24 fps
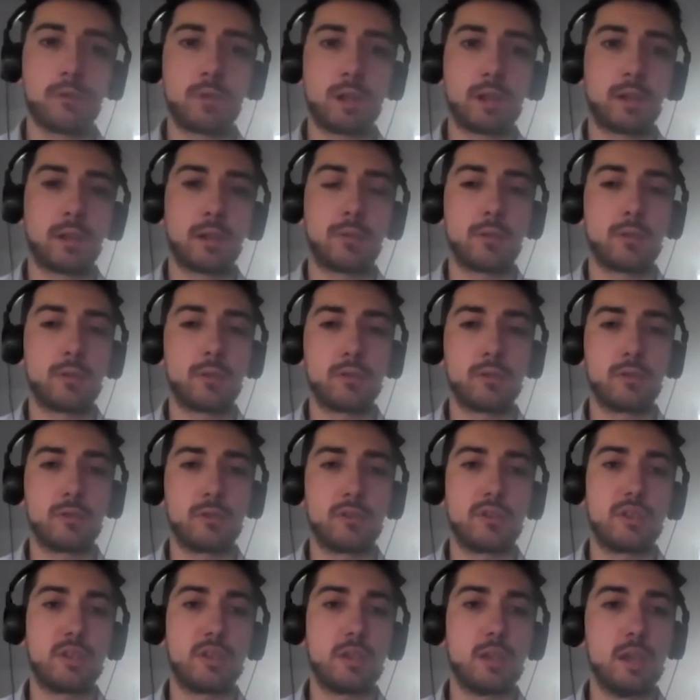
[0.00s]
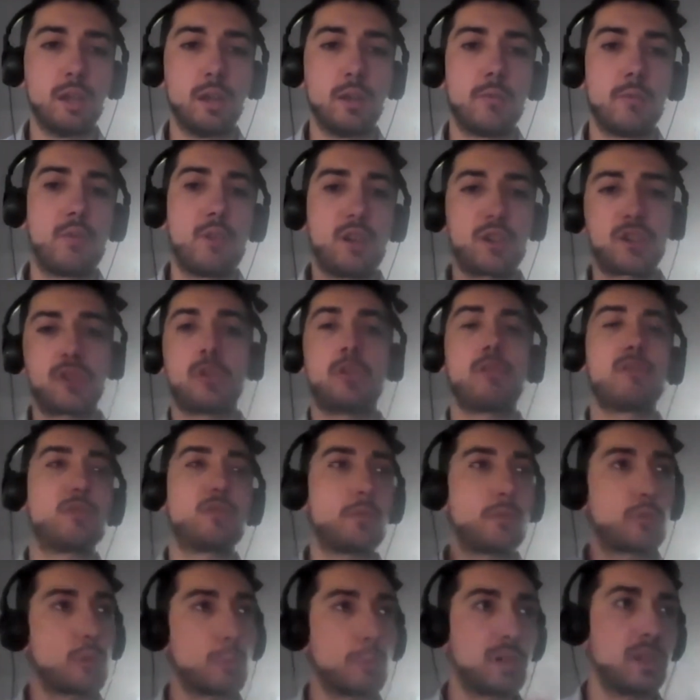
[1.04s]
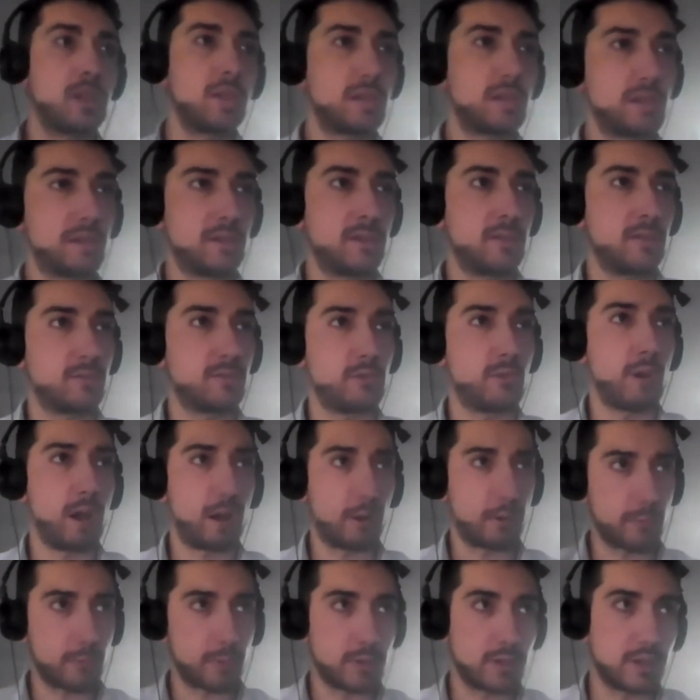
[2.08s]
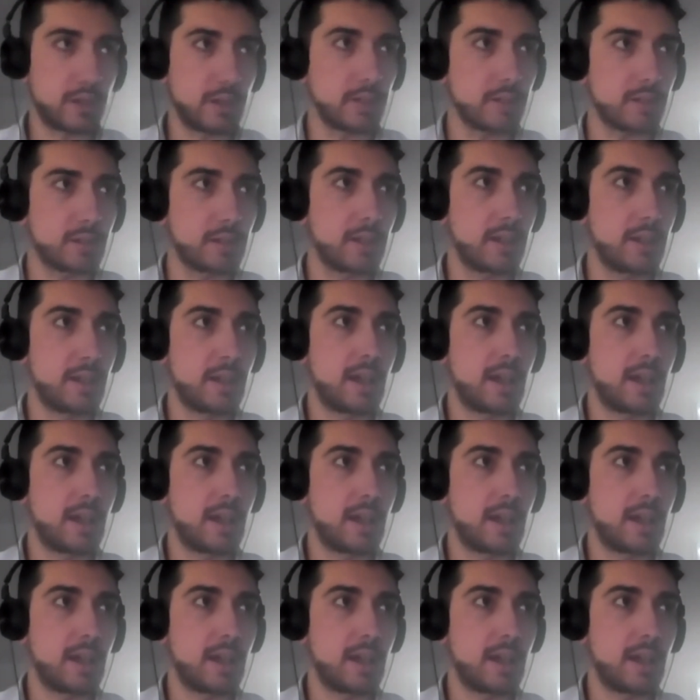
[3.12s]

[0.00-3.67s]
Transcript: whatever the versions of Kubernetes you are running,